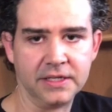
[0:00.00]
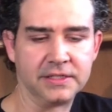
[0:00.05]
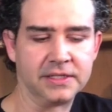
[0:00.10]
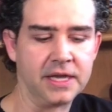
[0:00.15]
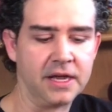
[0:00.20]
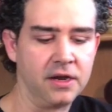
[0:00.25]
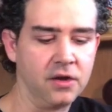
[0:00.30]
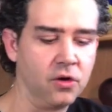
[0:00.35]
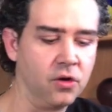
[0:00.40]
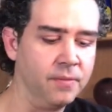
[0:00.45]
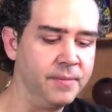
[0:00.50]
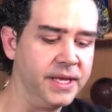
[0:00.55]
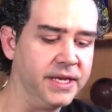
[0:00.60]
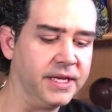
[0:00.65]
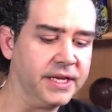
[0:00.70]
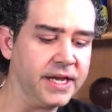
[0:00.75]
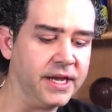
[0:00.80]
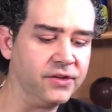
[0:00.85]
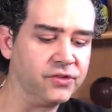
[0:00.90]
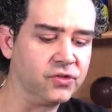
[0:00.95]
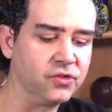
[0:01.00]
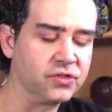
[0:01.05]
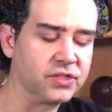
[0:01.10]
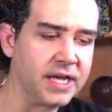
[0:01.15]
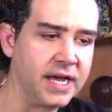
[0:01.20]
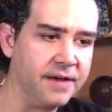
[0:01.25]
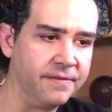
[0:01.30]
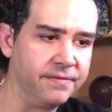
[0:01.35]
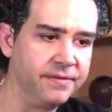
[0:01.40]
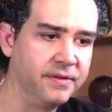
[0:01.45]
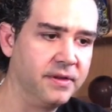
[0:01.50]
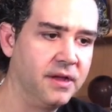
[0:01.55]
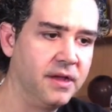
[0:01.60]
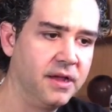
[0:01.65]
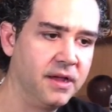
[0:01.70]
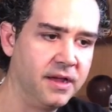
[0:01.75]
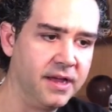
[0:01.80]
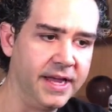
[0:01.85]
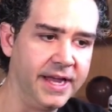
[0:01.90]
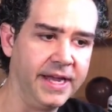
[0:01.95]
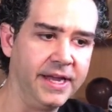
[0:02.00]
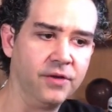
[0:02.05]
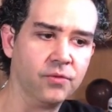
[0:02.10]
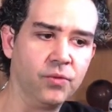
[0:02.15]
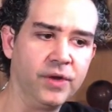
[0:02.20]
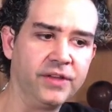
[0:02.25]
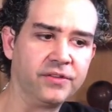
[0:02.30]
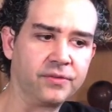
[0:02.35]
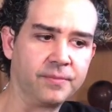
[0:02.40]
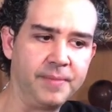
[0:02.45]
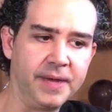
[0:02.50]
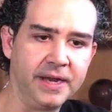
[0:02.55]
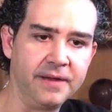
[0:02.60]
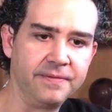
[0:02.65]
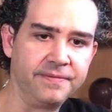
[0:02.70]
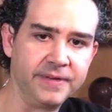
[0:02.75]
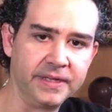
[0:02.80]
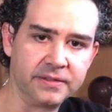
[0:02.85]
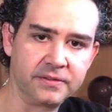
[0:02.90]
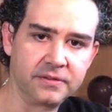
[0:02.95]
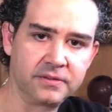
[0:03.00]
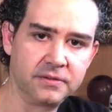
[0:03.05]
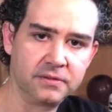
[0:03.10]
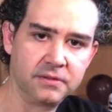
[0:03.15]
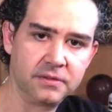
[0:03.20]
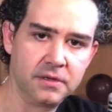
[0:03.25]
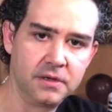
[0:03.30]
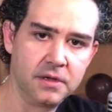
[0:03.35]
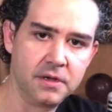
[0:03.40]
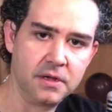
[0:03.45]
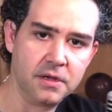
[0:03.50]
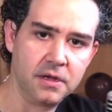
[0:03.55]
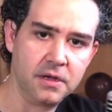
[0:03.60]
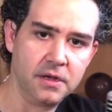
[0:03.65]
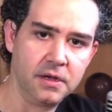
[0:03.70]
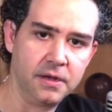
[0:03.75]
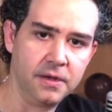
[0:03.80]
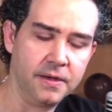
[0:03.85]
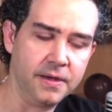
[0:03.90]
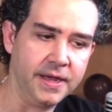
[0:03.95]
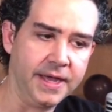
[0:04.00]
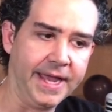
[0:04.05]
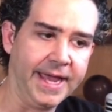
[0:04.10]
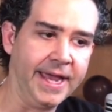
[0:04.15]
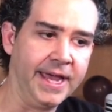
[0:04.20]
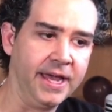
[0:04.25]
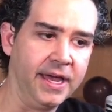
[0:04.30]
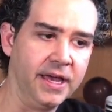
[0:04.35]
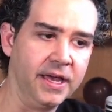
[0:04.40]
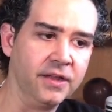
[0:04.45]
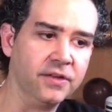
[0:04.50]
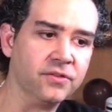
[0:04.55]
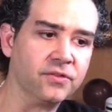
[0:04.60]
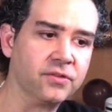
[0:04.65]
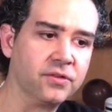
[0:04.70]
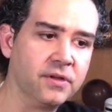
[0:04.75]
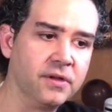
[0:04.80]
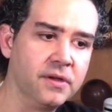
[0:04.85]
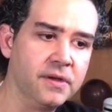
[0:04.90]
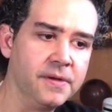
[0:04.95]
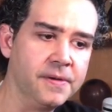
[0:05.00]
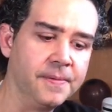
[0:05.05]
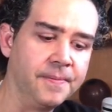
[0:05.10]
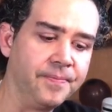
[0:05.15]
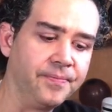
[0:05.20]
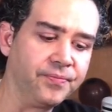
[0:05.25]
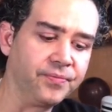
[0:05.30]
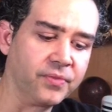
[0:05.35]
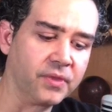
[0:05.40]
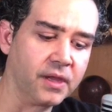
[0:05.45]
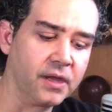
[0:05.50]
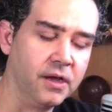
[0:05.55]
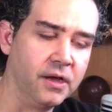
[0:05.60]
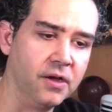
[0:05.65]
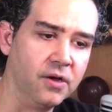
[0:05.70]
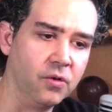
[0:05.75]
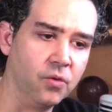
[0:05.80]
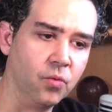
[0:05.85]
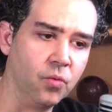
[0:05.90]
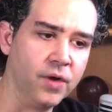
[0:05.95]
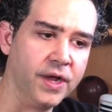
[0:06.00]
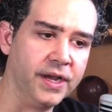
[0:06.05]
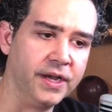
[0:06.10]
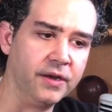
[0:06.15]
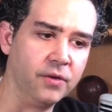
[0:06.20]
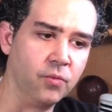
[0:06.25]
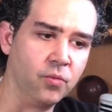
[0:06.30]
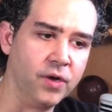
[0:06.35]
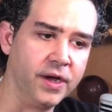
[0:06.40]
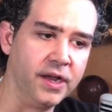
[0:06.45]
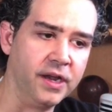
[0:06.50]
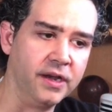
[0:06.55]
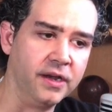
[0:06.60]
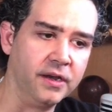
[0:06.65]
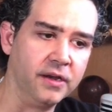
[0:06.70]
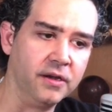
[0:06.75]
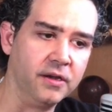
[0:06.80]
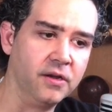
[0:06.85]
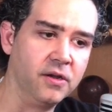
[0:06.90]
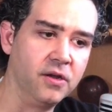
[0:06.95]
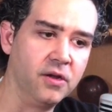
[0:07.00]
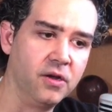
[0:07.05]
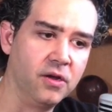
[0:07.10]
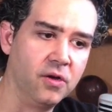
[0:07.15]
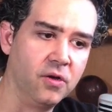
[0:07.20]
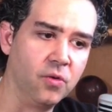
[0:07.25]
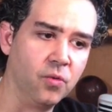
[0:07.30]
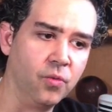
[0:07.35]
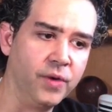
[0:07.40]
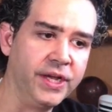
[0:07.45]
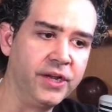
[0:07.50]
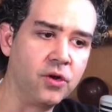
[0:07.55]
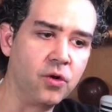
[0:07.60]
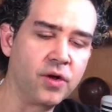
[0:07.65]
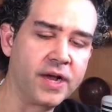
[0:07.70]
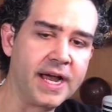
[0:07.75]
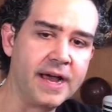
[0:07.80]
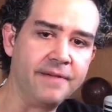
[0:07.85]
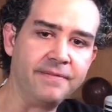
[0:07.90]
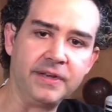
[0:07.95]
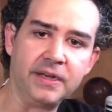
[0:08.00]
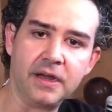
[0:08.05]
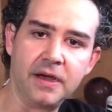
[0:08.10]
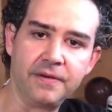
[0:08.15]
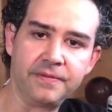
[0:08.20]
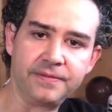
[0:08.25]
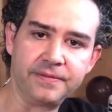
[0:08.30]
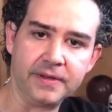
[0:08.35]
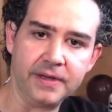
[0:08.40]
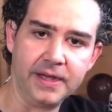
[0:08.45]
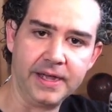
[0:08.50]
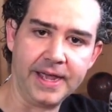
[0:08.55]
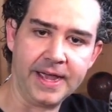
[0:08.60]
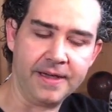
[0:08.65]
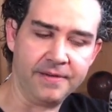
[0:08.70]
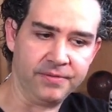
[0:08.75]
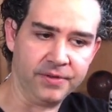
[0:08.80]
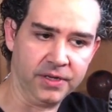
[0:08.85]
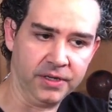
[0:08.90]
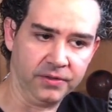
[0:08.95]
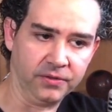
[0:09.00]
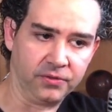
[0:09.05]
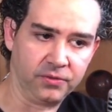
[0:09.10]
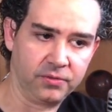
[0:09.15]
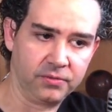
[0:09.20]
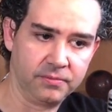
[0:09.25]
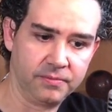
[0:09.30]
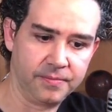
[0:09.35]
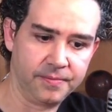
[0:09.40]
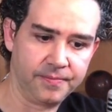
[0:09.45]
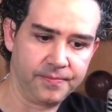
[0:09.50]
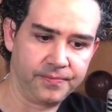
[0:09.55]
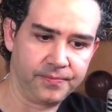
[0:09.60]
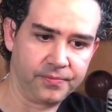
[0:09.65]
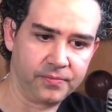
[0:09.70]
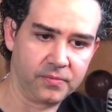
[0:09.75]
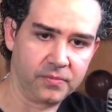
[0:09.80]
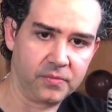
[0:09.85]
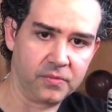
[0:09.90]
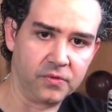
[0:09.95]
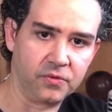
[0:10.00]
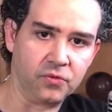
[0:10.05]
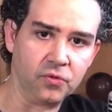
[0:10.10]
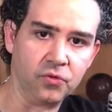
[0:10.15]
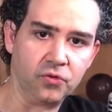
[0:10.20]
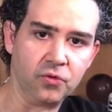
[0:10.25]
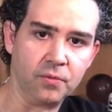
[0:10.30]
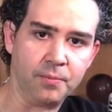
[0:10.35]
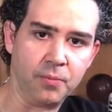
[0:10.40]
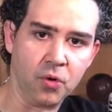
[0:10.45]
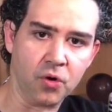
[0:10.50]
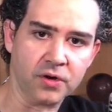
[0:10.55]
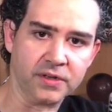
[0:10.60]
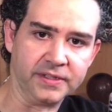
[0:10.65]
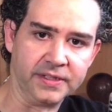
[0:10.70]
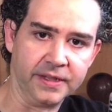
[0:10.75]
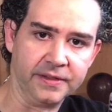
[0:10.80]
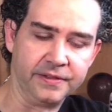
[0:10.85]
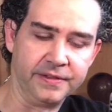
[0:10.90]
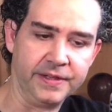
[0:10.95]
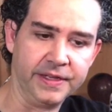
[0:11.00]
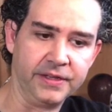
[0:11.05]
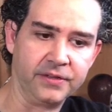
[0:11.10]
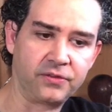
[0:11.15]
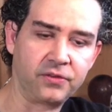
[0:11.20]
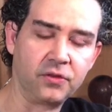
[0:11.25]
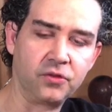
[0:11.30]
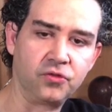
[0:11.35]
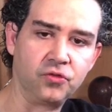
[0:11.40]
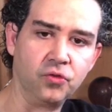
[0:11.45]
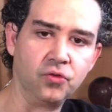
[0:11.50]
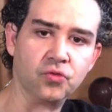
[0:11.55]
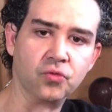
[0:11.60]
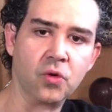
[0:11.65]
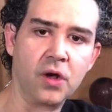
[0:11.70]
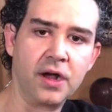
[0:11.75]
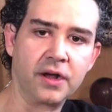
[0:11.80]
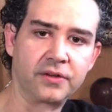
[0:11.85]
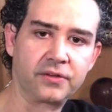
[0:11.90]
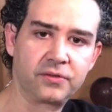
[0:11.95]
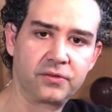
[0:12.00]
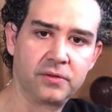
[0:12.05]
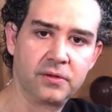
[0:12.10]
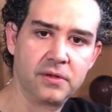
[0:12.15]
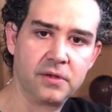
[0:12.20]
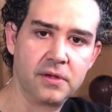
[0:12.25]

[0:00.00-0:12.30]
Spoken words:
that all medications have a risk benefit, and when we don't have enough evidence to support that these two drugs